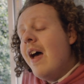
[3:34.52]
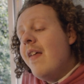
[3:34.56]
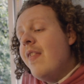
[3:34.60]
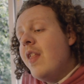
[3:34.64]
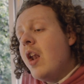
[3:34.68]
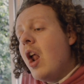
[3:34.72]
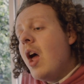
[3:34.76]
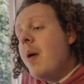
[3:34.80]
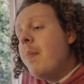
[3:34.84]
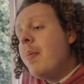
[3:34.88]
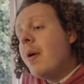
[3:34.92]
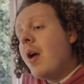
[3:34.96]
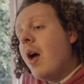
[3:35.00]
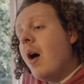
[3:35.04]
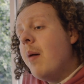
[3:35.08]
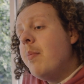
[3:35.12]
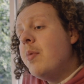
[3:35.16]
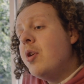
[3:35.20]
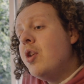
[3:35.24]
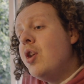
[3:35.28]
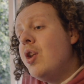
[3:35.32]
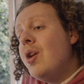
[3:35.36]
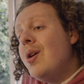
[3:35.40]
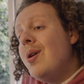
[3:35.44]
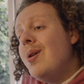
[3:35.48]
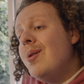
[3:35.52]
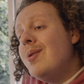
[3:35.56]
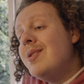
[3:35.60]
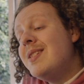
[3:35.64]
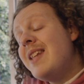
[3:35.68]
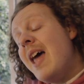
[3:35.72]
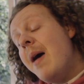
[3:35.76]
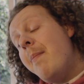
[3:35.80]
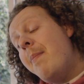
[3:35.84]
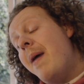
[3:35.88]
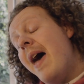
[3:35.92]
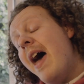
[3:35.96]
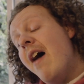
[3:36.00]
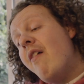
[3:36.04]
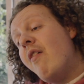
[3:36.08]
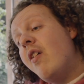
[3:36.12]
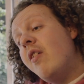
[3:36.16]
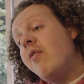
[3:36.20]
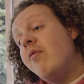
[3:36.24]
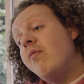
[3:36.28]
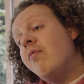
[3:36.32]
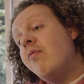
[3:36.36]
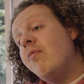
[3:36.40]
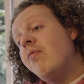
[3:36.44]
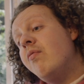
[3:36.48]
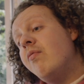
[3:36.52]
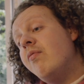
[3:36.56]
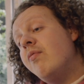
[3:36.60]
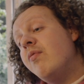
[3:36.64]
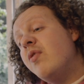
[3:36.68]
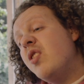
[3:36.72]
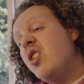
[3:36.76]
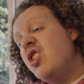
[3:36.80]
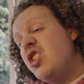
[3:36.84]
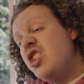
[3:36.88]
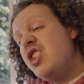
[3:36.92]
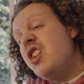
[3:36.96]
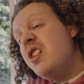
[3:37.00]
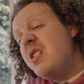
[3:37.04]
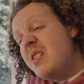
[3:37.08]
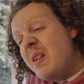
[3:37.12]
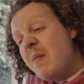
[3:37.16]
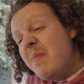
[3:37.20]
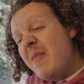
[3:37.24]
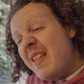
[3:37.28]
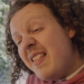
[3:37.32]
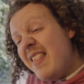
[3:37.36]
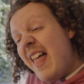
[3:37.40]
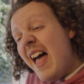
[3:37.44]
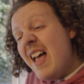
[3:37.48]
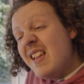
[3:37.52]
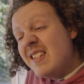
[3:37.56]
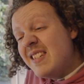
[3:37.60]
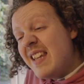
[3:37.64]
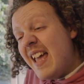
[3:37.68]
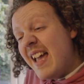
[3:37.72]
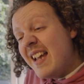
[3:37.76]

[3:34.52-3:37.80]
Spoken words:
And then I become your new step-parent. Could you do something that